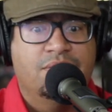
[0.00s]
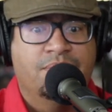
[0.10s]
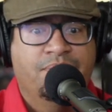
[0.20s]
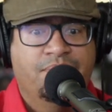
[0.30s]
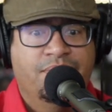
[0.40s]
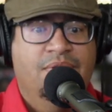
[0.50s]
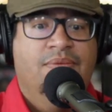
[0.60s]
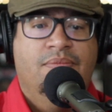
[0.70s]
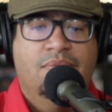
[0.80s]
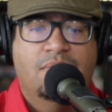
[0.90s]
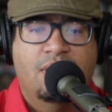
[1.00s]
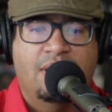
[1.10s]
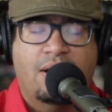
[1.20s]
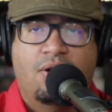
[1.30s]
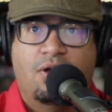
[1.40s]
to, and
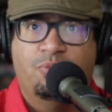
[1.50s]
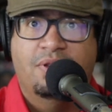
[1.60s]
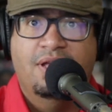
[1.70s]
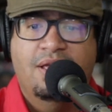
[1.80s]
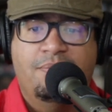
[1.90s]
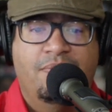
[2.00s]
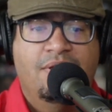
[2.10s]
that cost me the game.